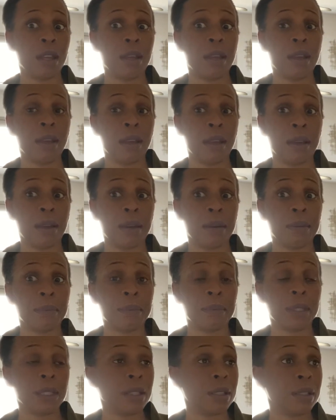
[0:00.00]

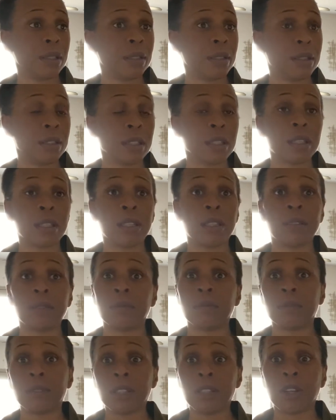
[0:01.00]
Um, and it's a good,
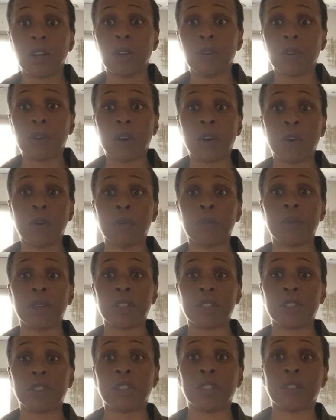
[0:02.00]
you know, home
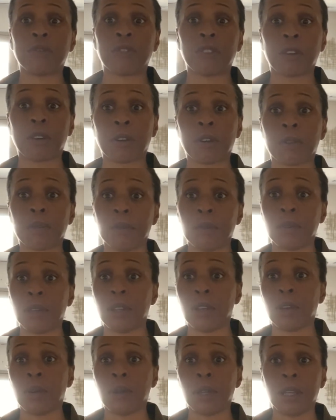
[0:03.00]
business for, you
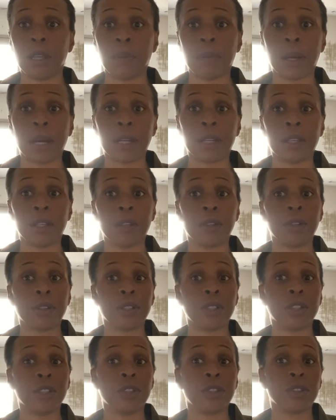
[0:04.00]
know, anybody
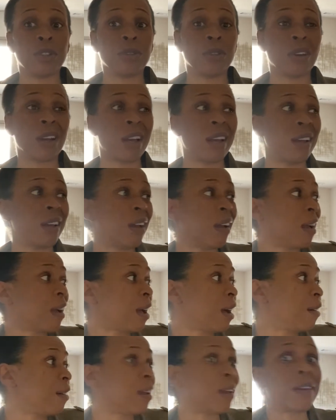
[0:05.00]
could do.
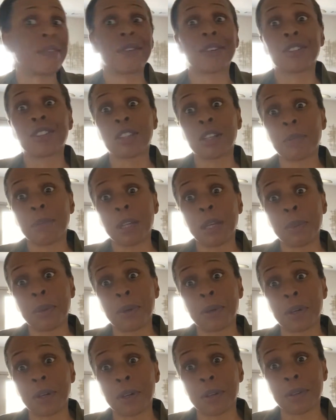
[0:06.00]
However, some
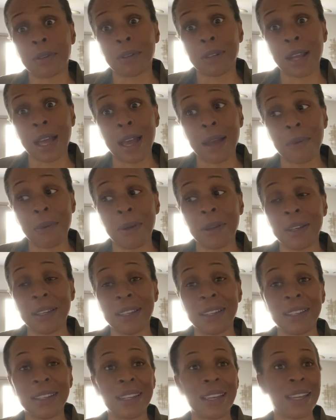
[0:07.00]
people are not really
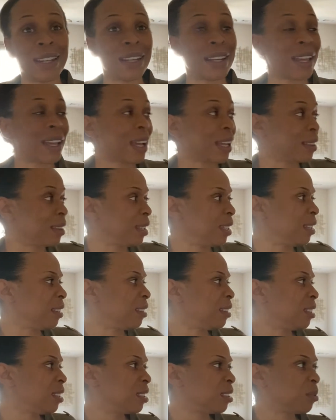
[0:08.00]
good at it. Like I
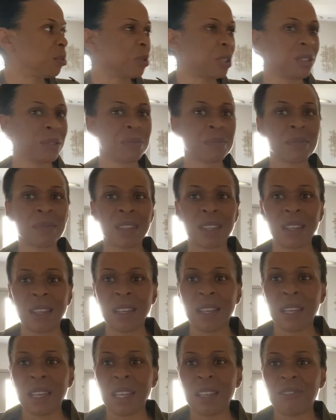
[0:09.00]
think this one,
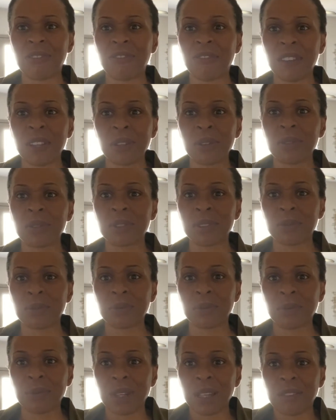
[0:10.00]
it feels,
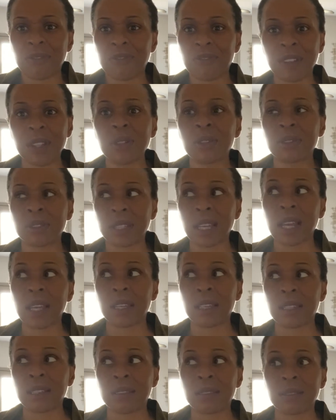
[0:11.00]
it feels
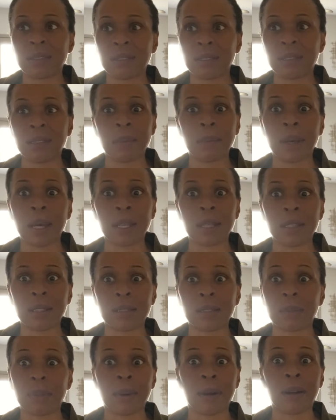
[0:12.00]
like it's
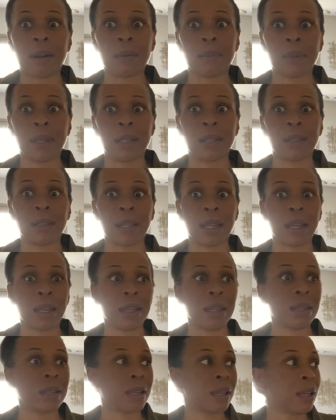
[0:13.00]
somebody's apartment.
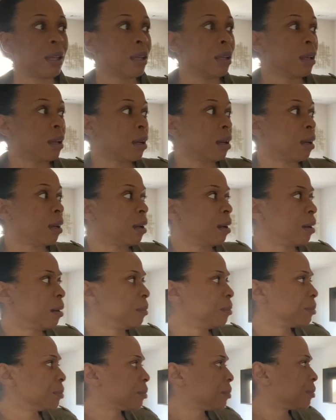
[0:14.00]
Like,
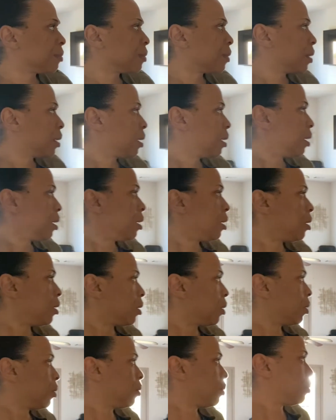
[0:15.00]
um, you
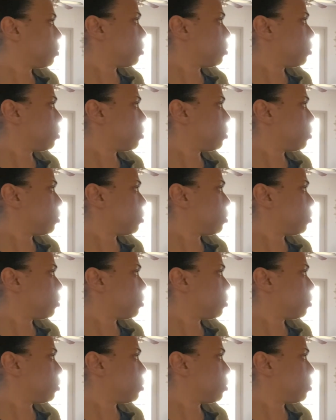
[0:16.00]
know,